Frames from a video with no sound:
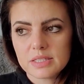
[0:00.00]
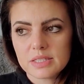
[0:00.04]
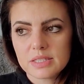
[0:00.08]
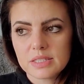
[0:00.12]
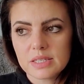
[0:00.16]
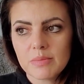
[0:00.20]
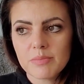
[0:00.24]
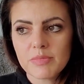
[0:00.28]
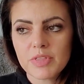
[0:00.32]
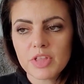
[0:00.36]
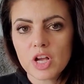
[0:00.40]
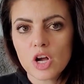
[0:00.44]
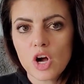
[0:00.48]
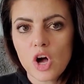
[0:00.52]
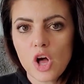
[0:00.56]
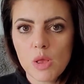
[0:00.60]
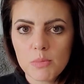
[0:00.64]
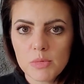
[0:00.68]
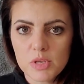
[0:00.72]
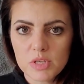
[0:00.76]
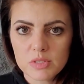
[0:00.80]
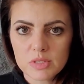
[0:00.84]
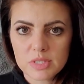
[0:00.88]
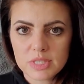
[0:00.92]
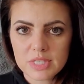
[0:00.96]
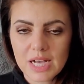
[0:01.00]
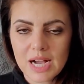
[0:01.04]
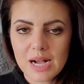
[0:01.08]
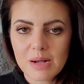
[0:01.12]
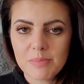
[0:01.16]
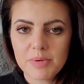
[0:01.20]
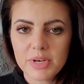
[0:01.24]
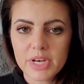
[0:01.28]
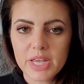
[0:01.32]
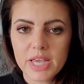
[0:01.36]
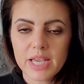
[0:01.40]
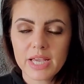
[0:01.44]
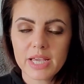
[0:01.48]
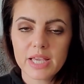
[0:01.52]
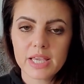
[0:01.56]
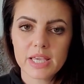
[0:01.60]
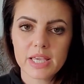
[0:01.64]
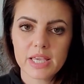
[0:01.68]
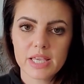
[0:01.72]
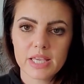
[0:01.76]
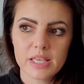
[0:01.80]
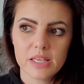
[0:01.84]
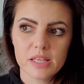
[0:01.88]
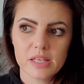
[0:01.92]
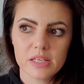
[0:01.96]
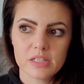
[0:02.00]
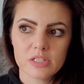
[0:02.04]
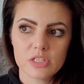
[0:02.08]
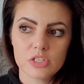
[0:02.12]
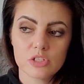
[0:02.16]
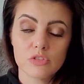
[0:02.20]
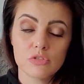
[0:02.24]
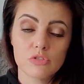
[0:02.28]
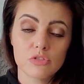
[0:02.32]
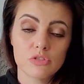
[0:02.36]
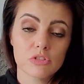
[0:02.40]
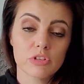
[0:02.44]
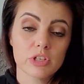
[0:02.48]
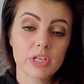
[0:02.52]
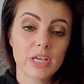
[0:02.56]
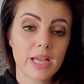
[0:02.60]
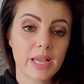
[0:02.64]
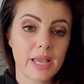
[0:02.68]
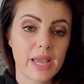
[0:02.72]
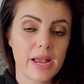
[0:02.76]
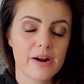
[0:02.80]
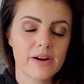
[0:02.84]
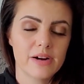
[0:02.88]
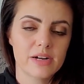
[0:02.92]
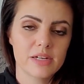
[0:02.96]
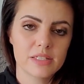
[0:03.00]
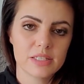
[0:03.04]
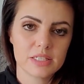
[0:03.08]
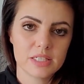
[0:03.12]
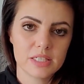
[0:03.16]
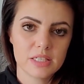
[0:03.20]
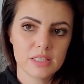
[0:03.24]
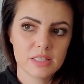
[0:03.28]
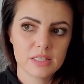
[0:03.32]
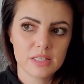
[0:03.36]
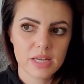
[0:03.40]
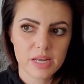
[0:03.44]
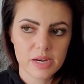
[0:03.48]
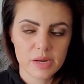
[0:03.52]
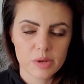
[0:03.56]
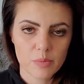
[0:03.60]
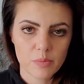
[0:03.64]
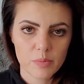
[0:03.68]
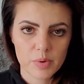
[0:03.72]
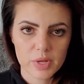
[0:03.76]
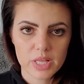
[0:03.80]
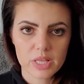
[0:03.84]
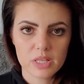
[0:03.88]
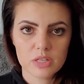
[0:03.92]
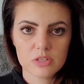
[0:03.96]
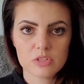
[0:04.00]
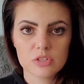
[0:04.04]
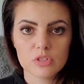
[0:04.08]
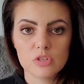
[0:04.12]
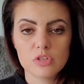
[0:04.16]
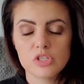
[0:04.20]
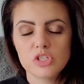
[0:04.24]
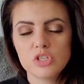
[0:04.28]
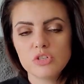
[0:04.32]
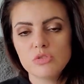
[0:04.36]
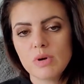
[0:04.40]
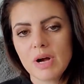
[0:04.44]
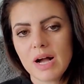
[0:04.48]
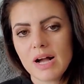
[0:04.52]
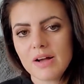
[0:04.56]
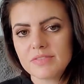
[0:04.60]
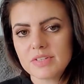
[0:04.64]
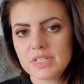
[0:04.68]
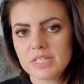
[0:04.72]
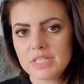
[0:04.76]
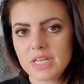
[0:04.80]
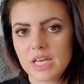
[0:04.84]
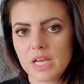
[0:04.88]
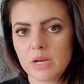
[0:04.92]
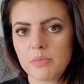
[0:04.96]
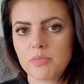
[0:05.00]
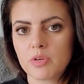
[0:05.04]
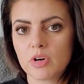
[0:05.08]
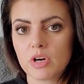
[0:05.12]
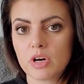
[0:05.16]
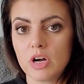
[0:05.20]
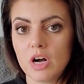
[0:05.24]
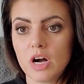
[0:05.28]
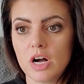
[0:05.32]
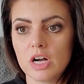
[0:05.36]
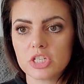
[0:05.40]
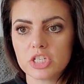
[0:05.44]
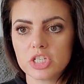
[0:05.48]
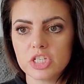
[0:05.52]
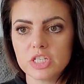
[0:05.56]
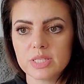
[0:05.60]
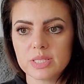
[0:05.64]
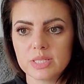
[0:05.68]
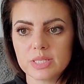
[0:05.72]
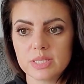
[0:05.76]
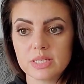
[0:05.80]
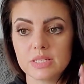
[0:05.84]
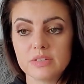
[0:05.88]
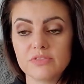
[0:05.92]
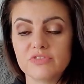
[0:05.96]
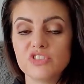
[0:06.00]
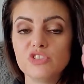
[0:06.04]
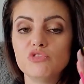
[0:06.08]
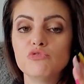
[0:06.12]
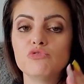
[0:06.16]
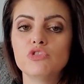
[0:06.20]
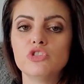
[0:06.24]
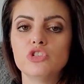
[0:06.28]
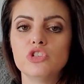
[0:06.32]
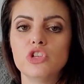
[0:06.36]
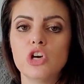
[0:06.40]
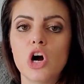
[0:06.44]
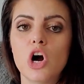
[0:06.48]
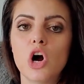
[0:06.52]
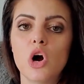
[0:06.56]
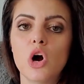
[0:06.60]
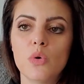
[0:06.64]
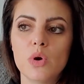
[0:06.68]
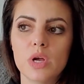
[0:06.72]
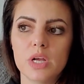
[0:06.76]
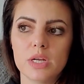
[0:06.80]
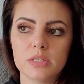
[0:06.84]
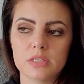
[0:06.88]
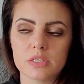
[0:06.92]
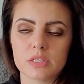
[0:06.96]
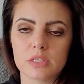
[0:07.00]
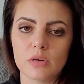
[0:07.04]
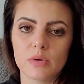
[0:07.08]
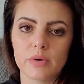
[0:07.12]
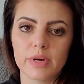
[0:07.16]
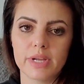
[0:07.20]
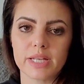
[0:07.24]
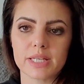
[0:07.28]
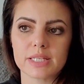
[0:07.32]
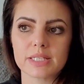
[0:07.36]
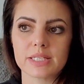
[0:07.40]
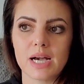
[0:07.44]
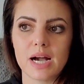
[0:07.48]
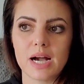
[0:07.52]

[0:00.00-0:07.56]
something almost happening is usually a guarantee that it will. So you have to take precautions as if you know it's going to